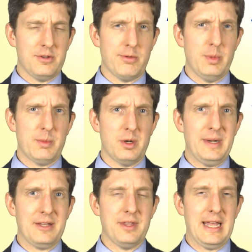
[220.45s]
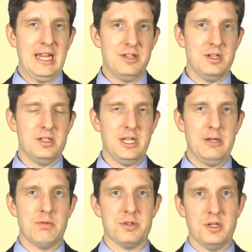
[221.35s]
to remember about the ACT
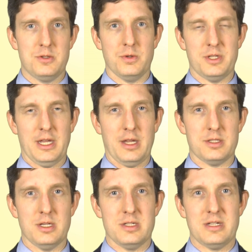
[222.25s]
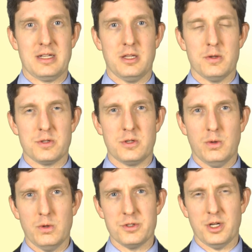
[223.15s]
residual test is that those
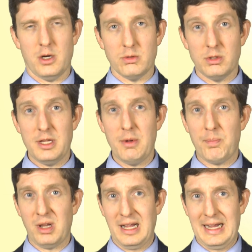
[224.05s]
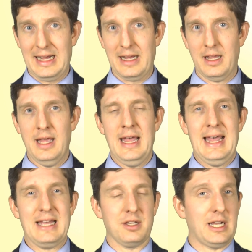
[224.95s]
scores only apply
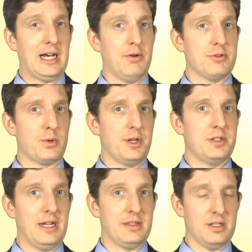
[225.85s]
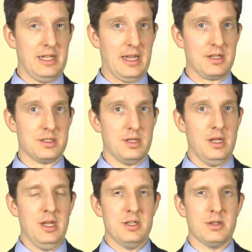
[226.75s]
at the college where you take the test.
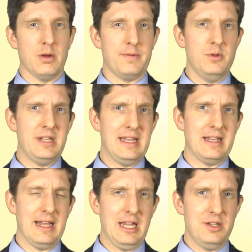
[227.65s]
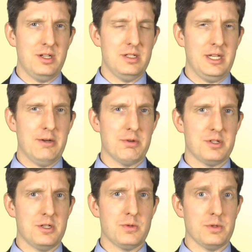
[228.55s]
So if you take an ACT
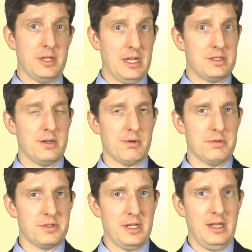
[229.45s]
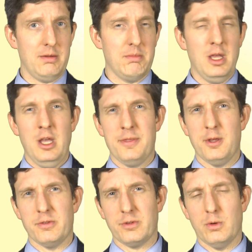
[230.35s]
residual test at Roane State,
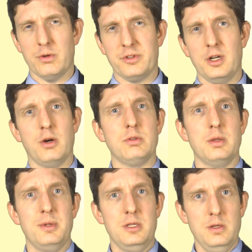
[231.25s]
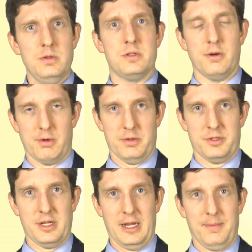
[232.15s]
those scores can only be used at Roane
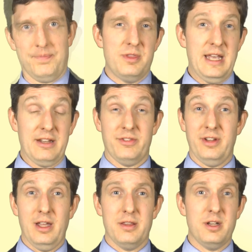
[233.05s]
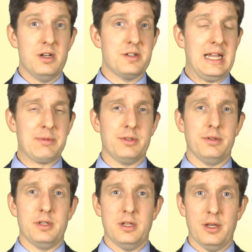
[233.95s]
State. That said, there is
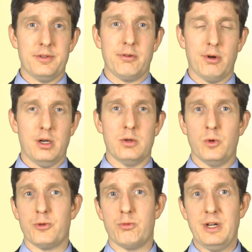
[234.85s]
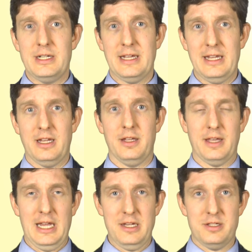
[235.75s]
absolutely nothing wrong with retaking
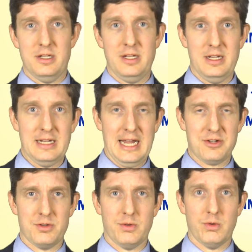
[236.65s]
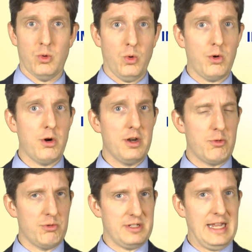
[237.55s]
the ACT national
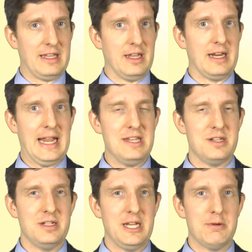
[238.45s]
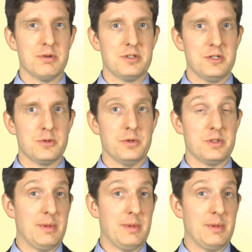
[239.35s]
or taking an ACT residual as